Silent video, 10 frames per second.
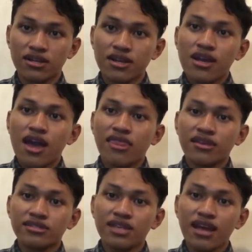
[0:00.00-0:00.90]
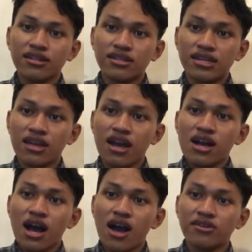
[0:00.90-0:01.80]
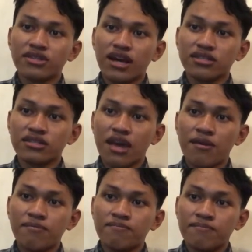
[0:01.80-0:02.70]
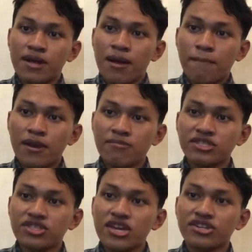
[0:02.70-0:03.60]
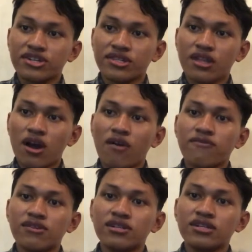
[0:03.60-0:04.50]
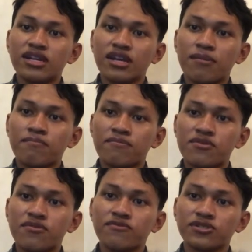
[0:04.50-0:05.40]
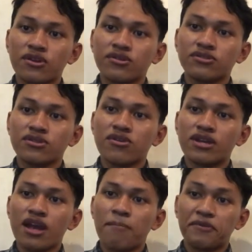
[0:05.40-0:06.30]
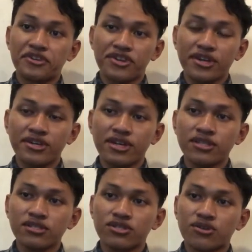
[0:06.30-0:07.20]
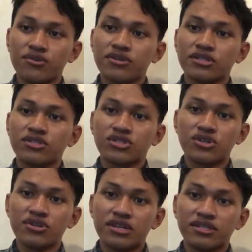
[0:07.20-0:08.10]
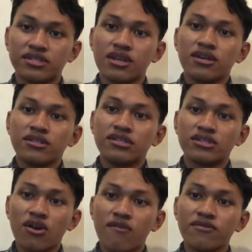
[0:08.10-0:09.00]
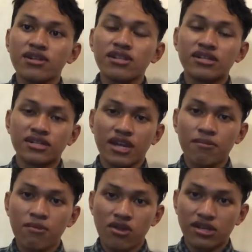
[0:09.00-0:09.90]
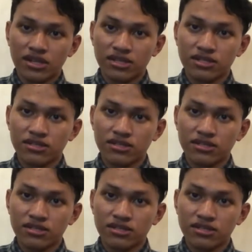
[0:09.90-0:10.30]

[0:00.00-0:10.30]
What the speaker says: And secondly, how does the implementation of learning improve short story appreciation through the students' discovery learning models?